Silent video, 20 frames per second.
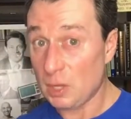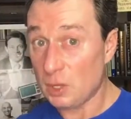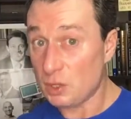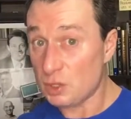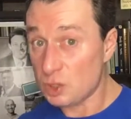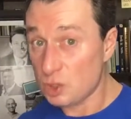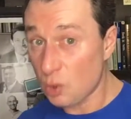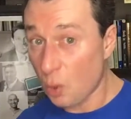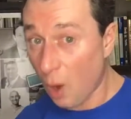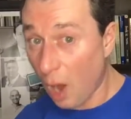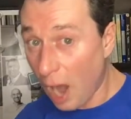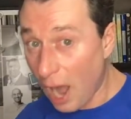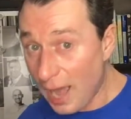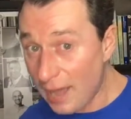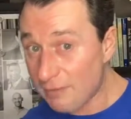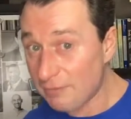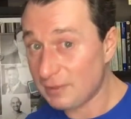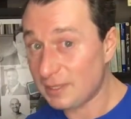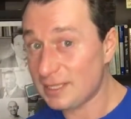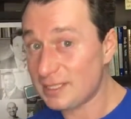So
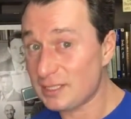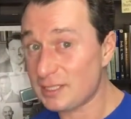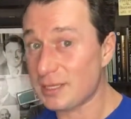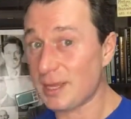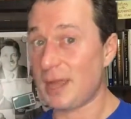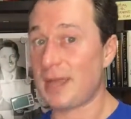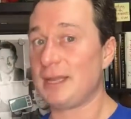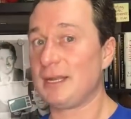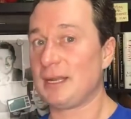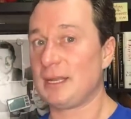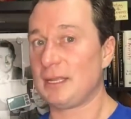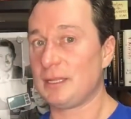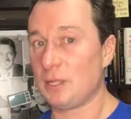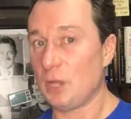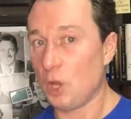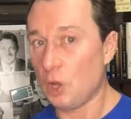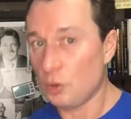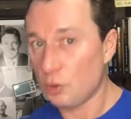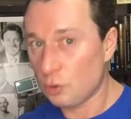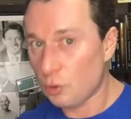I've decided
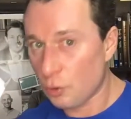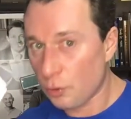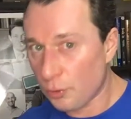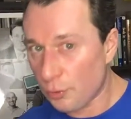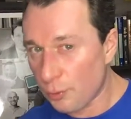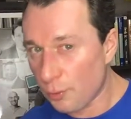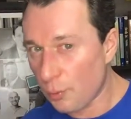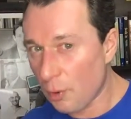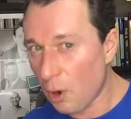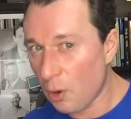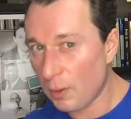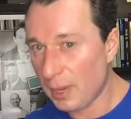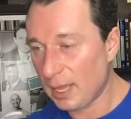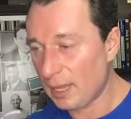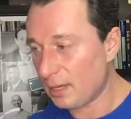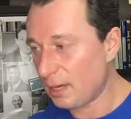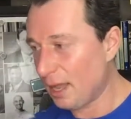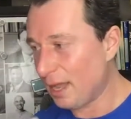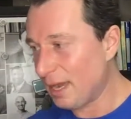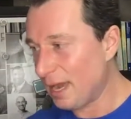to throw
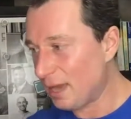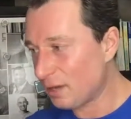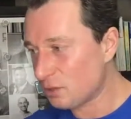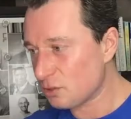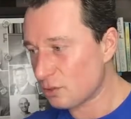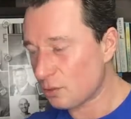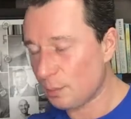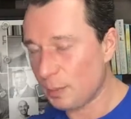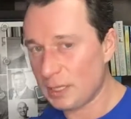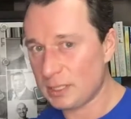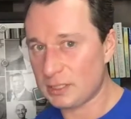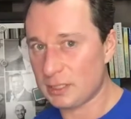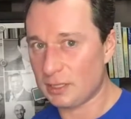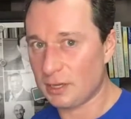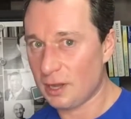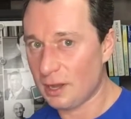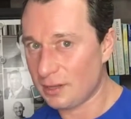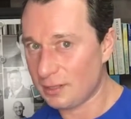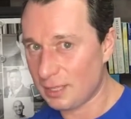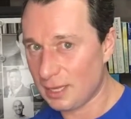in an extra piece of
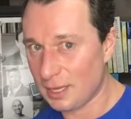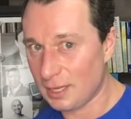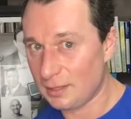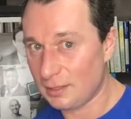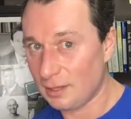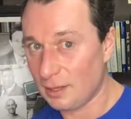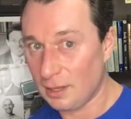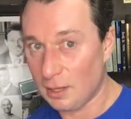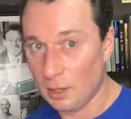content.